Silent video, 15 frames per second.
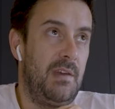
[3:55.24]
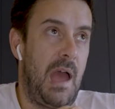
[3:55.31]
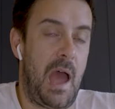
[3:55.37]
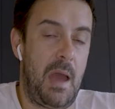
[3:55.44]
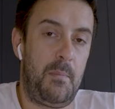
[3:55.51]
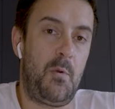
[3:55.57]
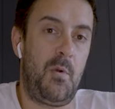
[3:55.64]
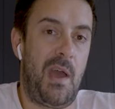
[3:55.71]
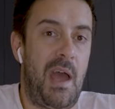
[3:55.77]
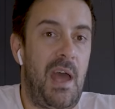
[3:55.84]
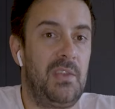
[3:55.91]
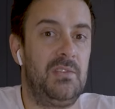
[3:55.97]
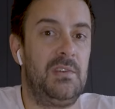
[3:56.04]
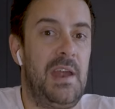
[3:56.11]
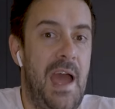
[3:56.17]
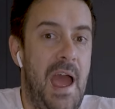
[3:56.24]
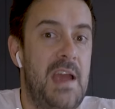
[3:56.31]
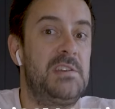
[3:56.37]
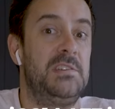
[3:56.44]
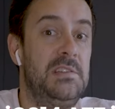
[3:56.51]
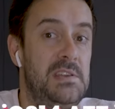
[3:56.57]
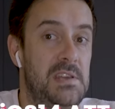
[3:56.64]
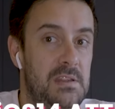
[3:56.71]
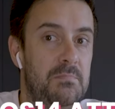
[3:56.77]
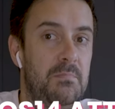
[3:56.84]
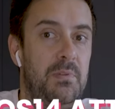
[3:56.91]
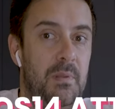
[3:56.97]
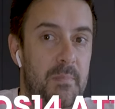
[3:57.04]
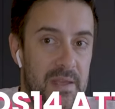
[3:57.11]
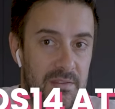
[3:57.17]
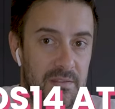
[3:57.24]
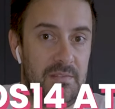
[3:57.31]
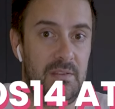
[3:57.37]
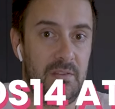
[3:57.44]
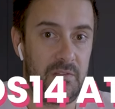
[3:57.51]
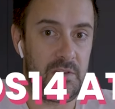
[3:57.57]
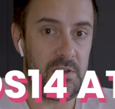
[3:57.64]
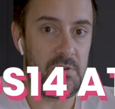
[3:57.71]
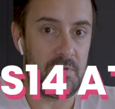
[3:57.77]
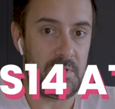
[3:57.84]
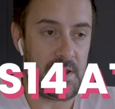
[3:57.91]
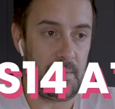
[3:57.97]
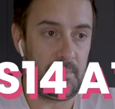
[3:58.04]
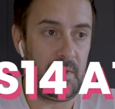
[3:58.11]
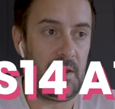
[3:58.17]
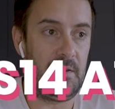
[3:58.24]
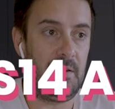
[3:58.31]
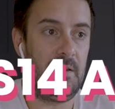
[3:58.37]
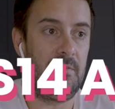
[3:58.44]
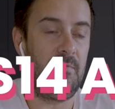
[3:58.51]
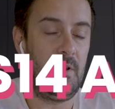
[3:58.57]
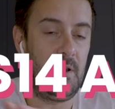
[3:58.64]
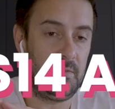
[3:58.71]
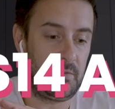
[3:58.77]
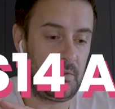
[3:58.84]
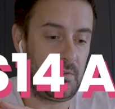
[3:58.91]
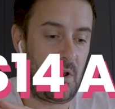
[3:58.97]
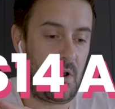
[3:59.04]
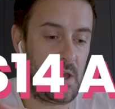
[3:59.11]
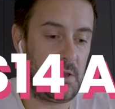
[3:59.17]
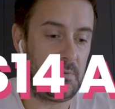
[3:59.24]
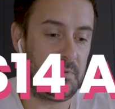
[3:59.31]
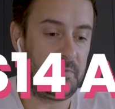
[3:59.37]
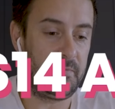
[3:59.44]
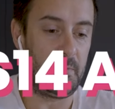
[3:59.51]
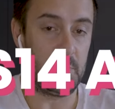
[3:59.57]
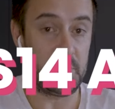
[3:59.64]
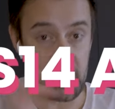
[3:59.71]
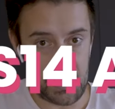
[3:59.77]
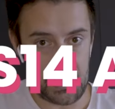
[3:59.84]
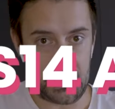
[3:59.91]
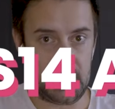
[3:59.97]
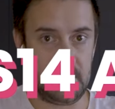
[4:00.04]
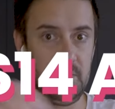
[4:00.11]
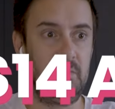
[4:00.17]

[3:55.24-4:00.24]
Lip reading: Apple hasn't actually implemented this security update yet, right? So iOS 14